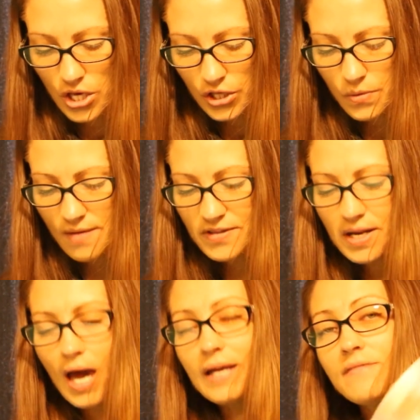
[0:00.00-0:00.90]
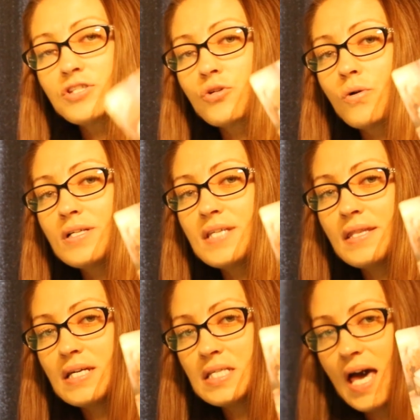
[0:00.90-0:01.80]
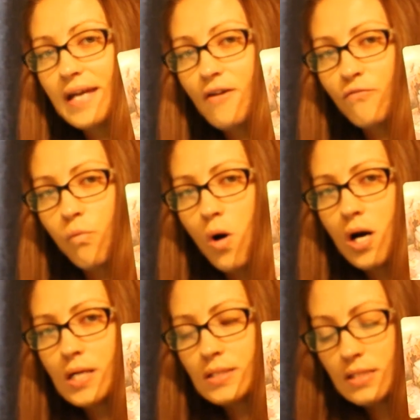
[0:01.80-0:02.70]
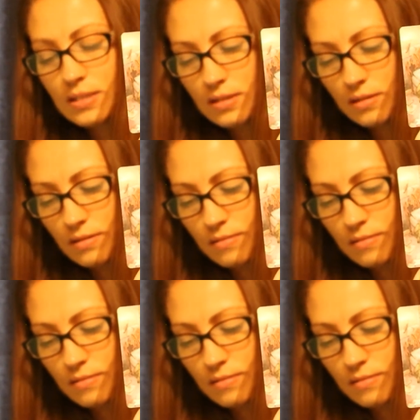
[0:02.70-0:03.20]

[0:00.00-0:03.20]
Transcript: You have the Nine of Swords and the Ten of Wands.